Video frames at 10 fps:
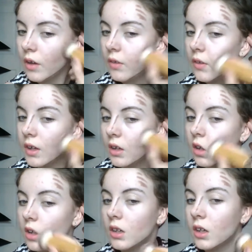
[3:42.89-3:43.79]
I think
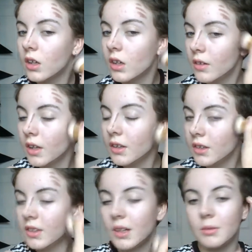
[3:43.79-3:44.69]
it'll look good. It
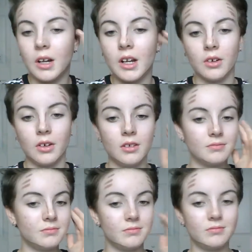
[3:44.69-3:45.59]
looks good when I do it.
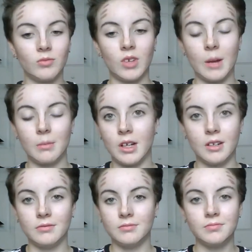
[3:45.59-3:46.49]
When I'm
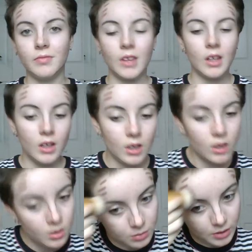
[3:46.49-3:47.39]
done
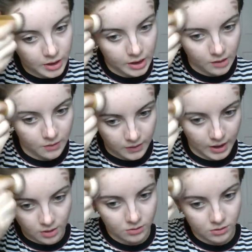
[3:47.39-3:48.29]
blending everything
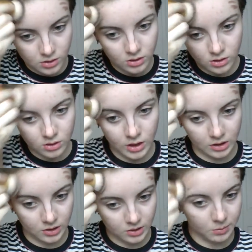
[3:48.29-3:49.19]
out,
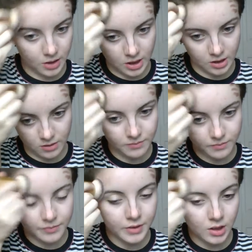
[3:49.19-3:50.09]
it looks pretty good.
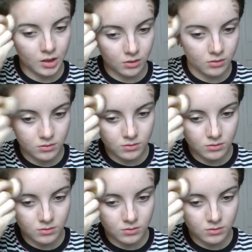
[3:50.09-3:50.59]
So.